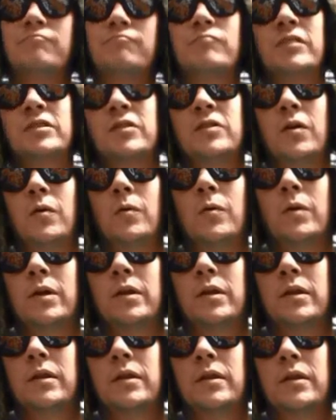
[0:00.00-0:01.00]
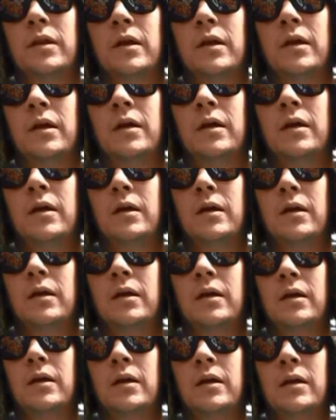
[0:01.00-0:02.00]
let's go with
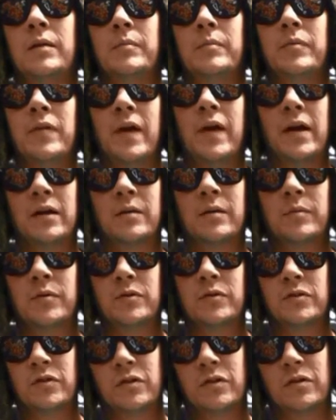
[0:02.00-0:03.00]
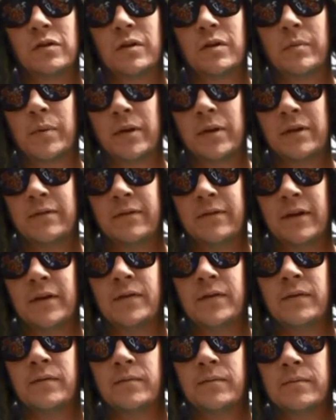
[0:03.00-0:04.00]
an implacable Soyoka bunny
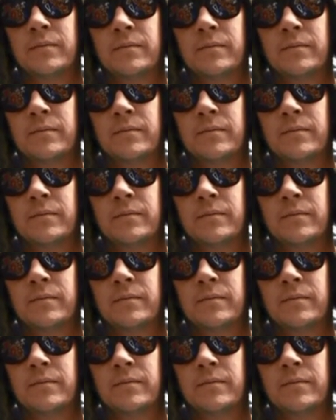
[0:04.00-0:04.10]
face.